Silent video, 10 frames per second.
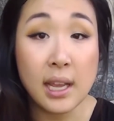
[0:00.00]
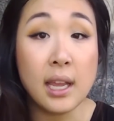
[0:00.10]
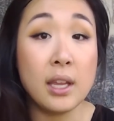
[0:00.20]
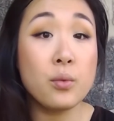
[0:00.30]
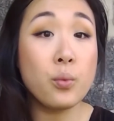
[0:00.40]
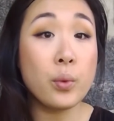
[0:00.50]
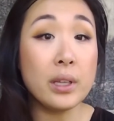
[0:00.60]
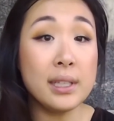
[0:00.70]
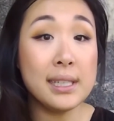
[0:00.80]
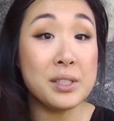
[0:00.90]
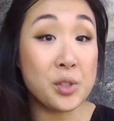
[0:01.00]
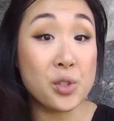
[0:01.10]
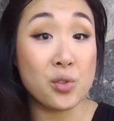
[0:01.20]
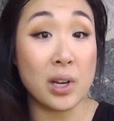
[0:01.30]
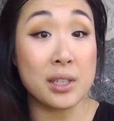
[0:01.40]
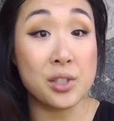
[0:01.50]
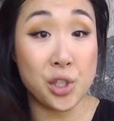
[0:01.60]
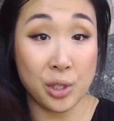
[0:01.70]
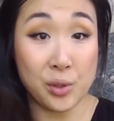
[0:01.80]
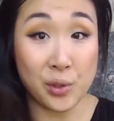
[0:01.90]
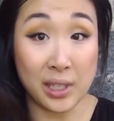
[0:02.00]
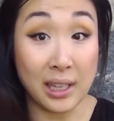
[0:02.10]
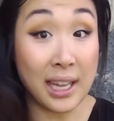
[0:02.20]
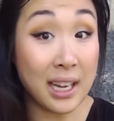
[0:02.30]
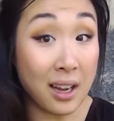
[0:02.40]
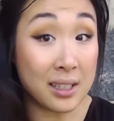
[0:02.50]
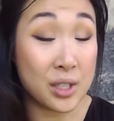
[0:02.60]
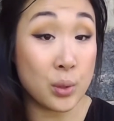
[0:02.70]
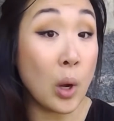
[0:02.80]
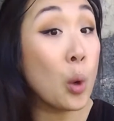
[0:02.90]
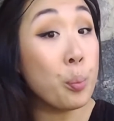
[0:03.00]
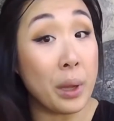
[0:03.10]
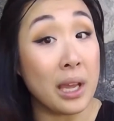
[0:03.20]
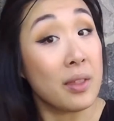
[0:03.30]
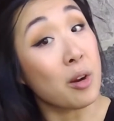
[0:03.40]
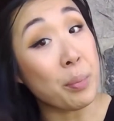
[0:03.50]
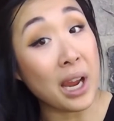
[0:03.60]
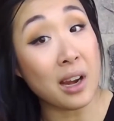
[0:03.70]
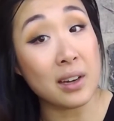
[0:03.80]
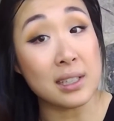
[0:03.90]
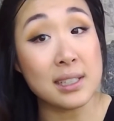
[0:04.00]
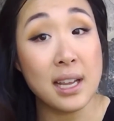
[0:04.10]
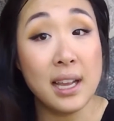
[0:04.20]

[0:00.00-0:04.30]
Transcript: it really instructs children like us to obey their parents.